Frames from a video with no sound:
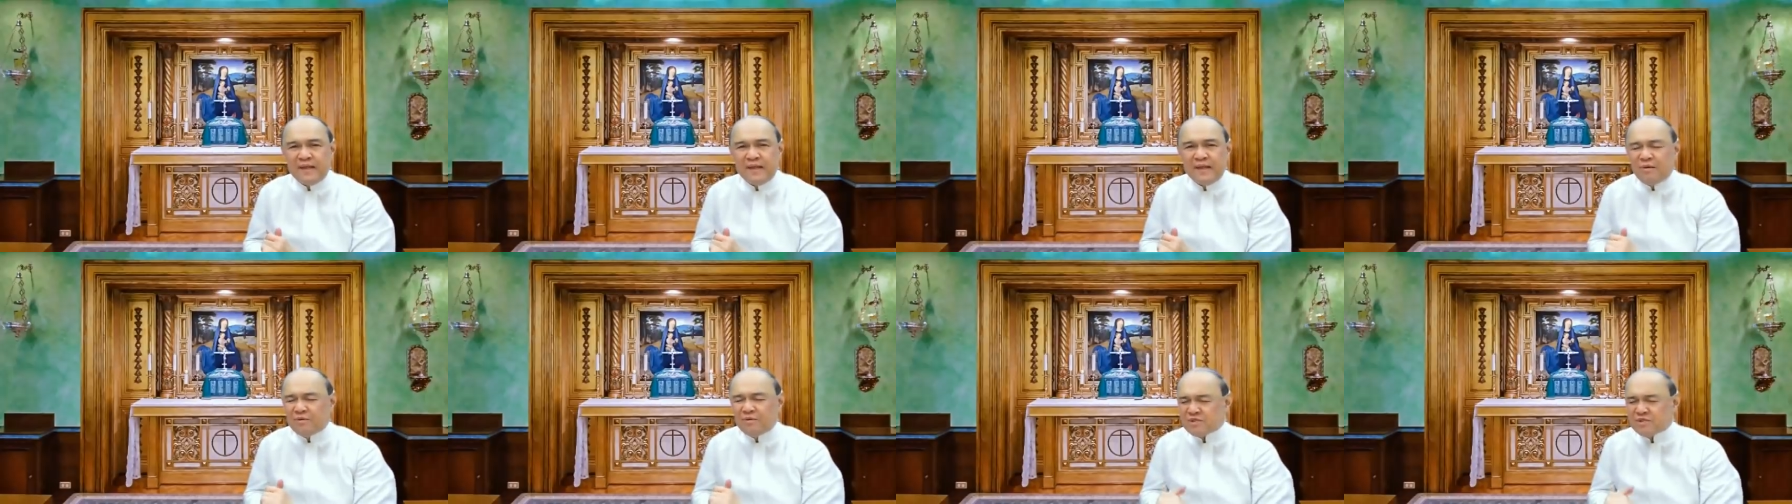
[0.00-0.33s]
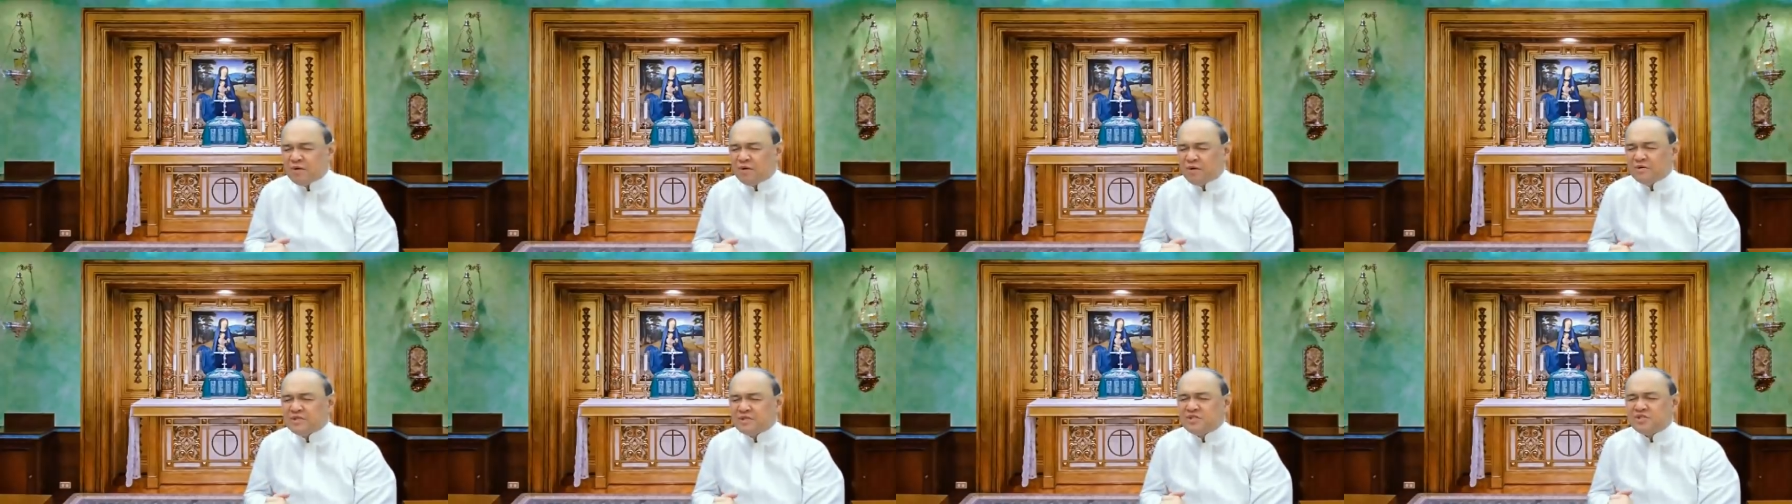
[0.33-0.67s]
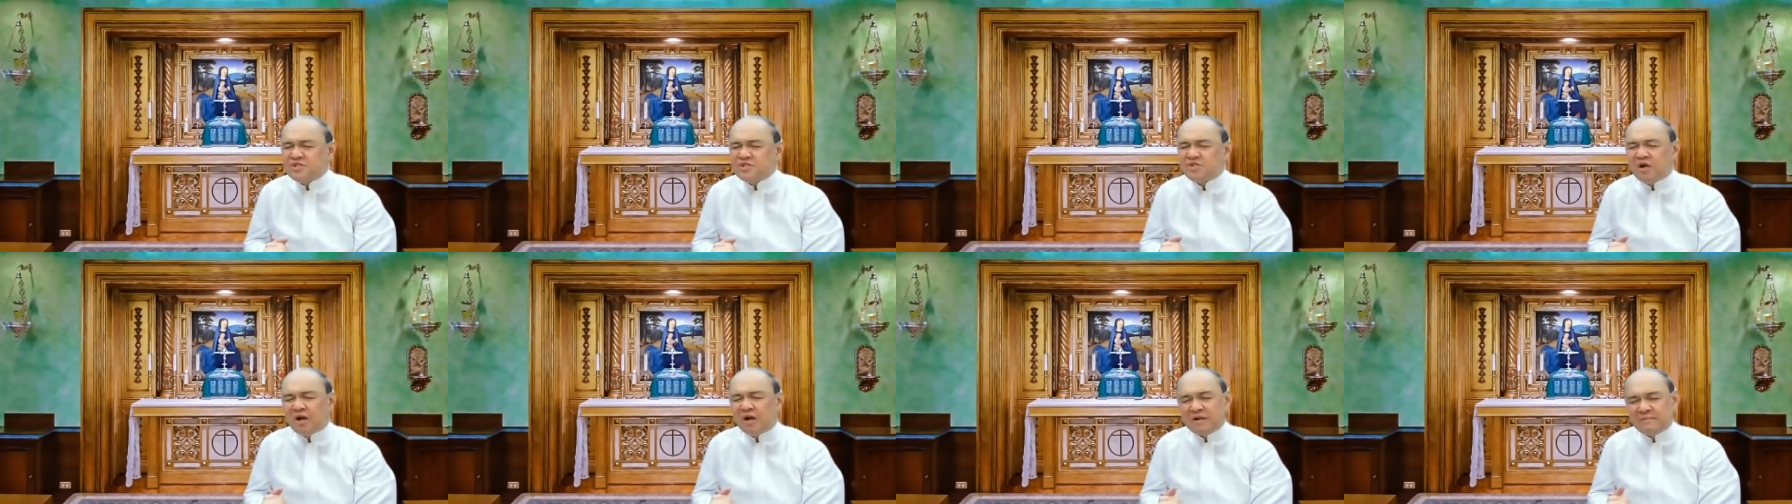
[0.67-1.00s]
I was always
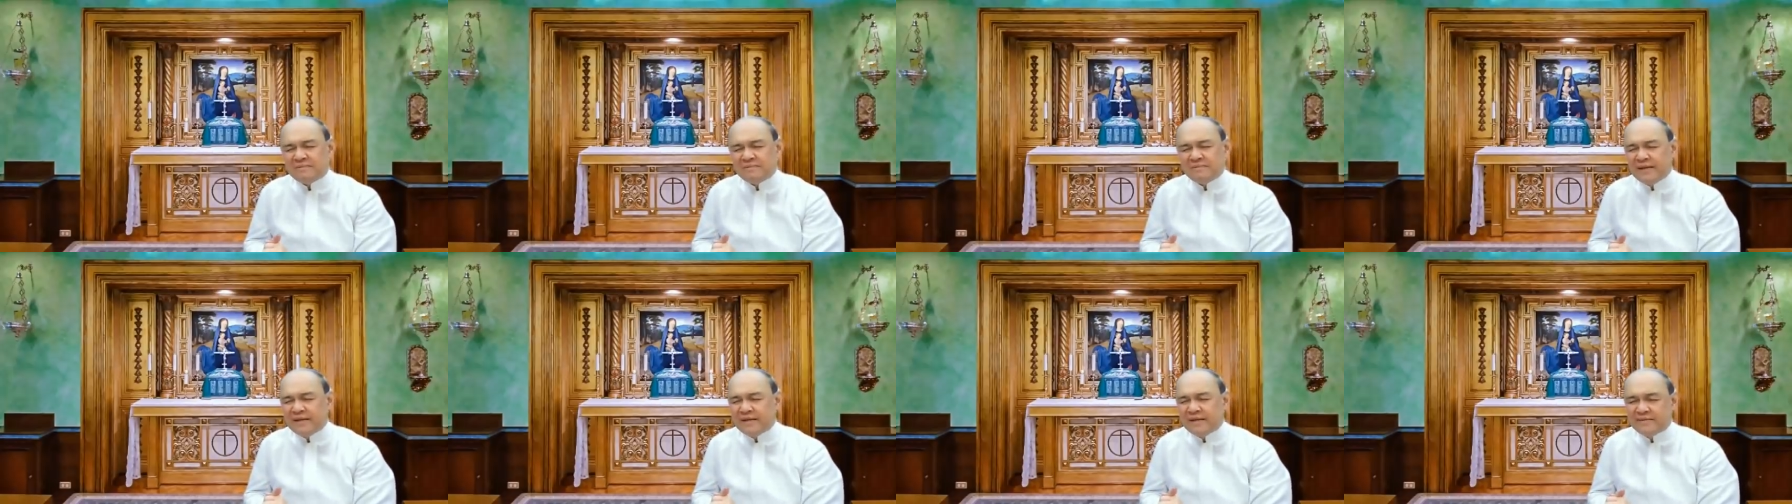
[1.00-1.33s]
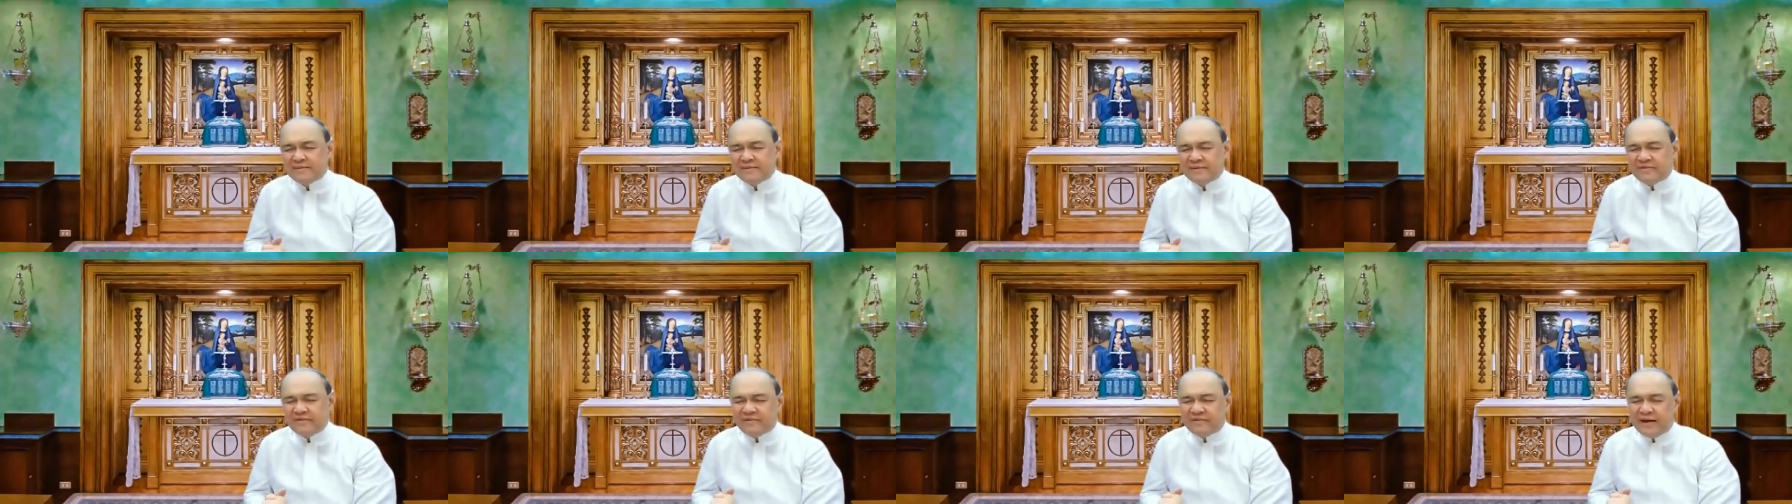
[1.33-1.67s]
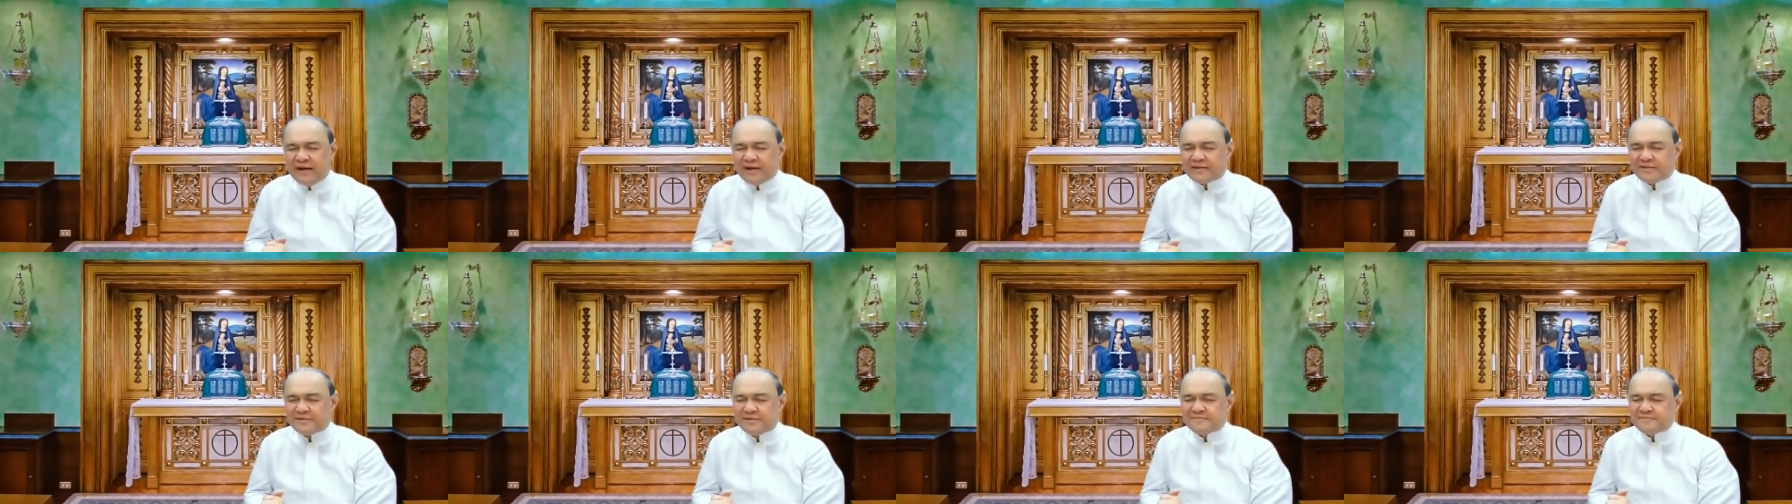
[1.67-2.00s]
struck by the fact